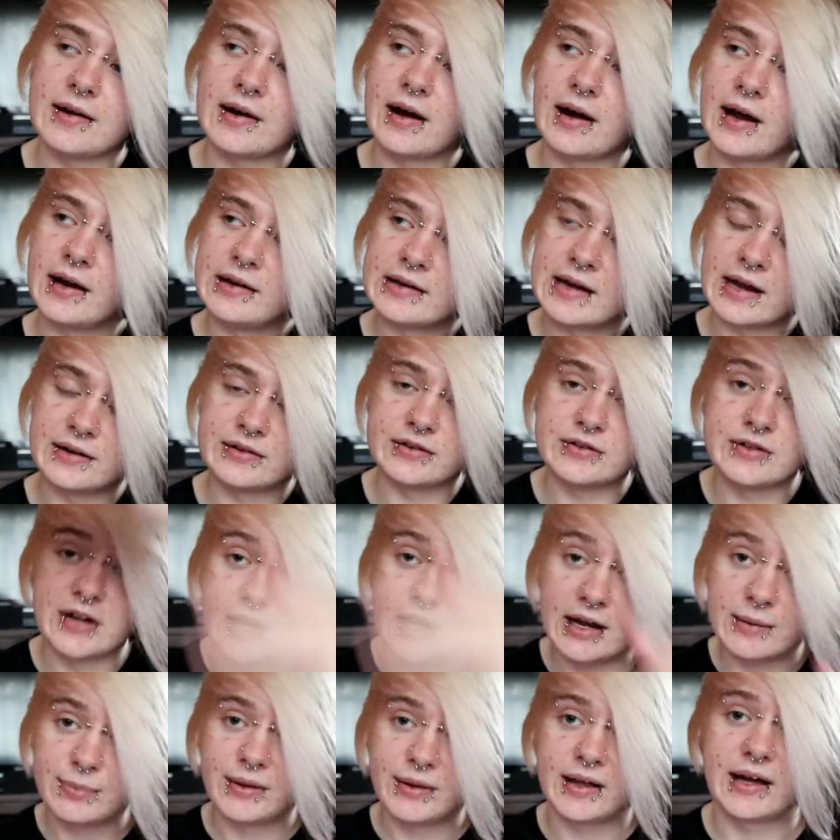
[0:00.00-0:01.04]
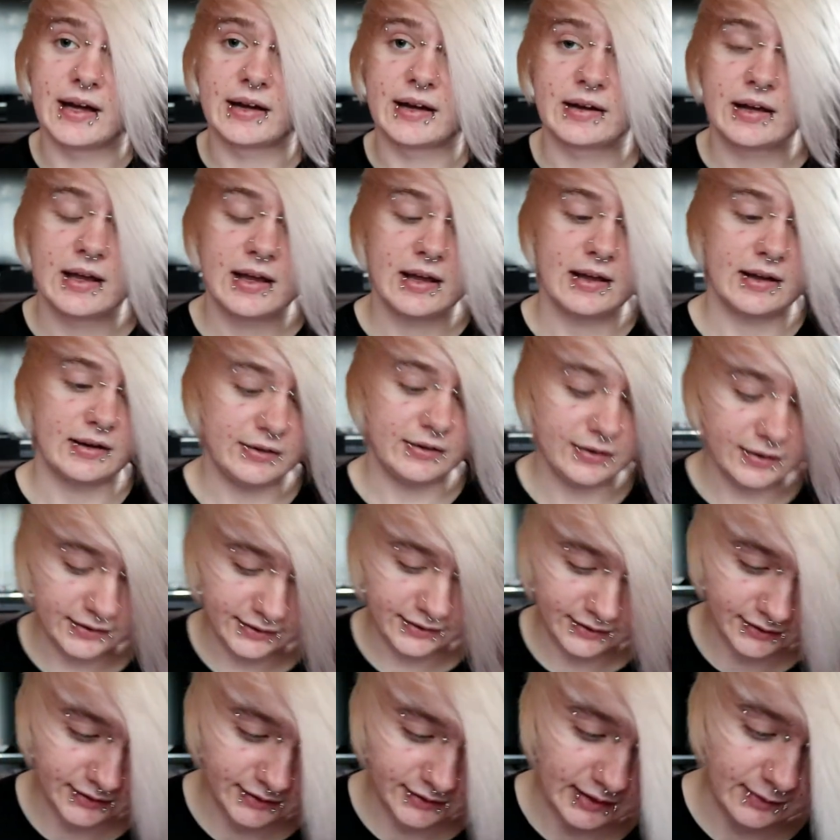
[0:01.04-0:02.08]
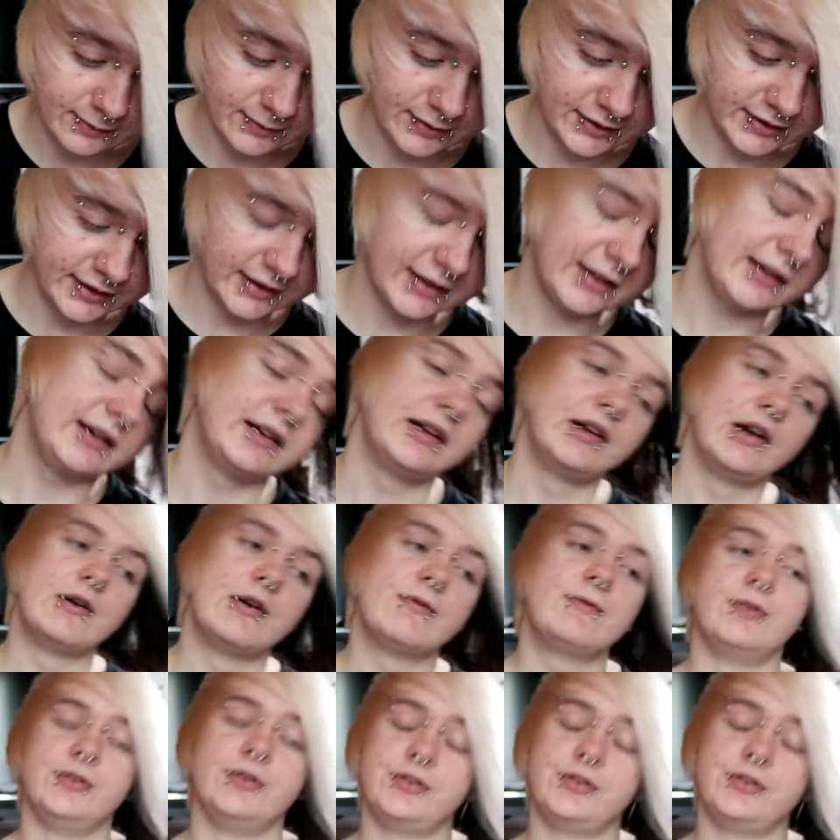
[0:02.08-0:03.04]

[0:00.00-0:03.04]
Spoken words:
I'd had to dye it black in 2017 for